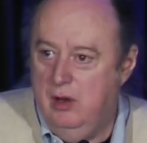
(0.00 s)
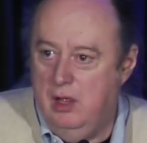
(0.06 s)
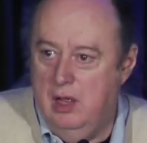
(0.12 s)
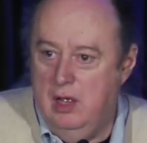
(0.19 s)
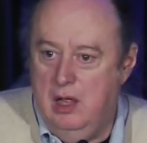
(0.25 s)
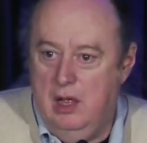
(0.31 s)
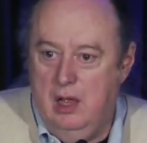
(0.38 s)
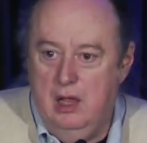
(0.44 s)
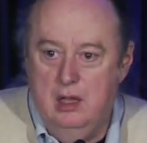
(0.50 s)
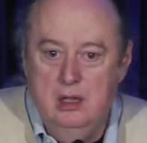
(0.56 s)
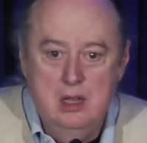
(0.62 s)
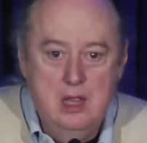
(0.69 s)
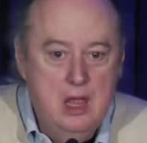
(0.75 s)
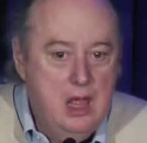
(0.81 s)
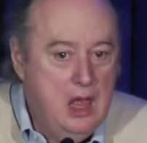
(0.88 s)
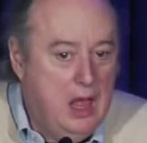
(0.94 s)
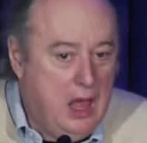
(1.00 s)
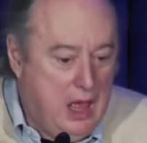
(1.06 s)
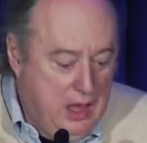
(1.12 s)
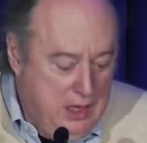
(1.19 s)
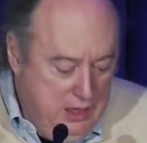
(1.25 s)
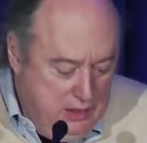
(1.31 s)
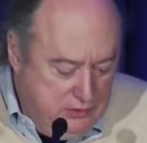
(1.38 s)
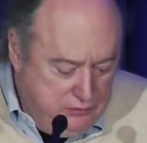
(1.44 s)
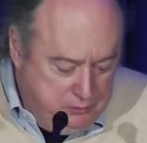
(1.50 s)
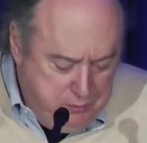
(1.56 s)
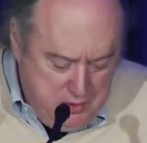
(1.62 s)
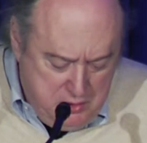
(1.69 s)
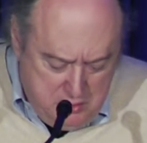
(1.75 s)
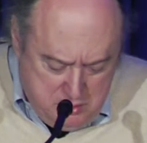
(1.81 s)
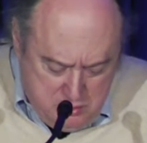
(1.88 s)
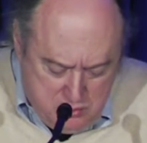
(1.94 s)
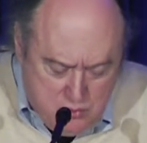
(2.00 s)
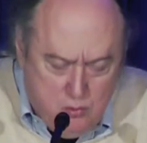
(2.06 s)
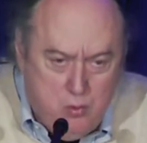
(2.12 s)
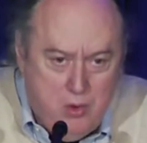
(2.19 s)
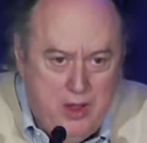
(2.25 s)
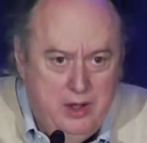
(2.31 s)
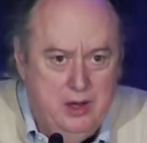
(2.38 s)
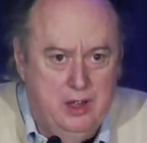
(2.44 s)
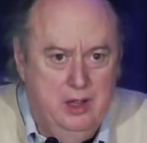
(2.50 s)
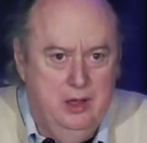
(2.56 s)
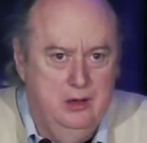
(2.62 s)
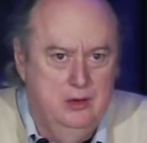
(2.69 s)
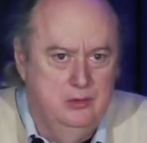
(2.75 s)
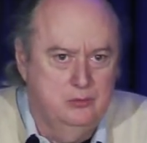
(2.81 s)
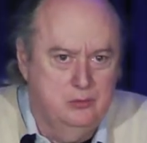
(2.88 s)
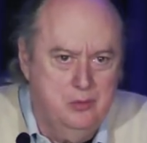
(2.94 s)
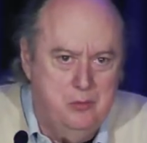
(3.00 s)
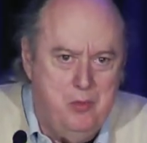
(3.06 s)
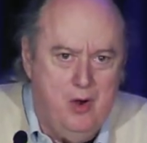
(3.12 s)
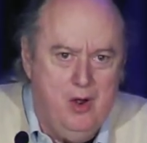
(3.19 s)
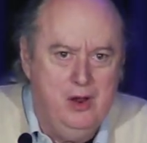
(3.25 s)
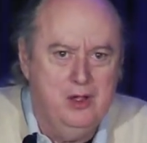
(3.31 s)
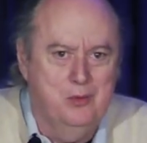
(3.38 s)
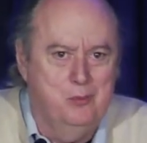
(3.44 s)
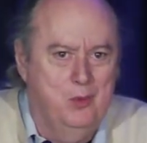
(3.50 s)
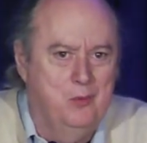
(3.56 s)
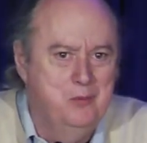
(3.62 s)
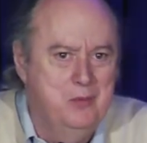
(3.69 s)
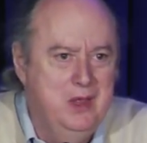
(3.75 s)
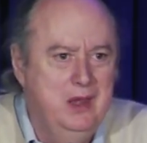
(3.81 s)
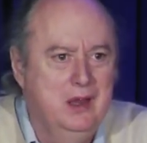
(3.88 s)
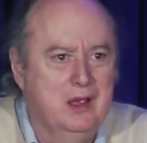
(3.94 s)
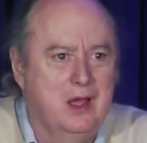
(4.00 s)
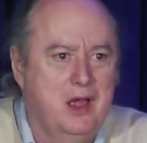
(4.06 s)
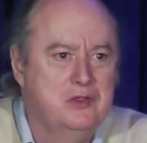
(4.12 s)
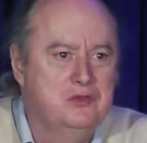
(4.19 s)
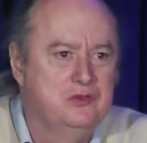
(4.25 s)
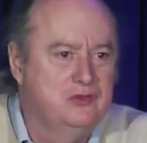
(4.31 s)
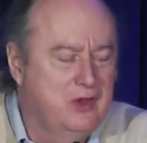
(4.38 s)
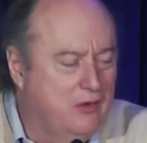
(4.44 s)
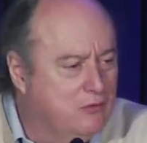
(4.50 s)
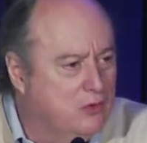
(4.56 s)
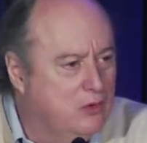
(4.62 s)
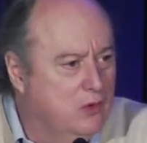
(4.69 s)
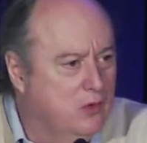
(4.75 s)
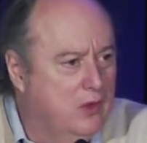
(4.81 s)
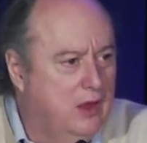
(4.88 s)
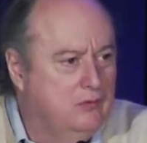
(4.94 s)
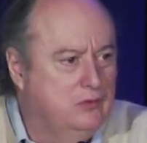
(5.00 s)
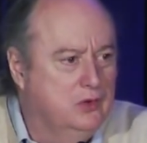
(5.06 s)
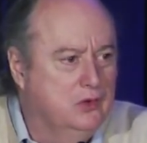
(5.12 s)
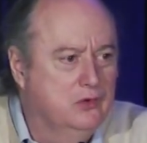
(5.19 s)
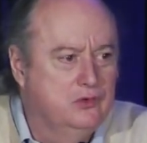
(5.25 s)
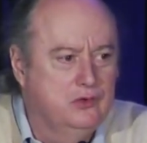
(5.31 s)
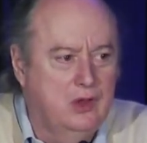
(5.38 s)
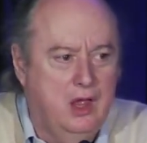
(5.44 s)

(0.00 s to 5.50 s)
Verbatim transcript: Uh, it's been quite a remarkable meeting on several levels.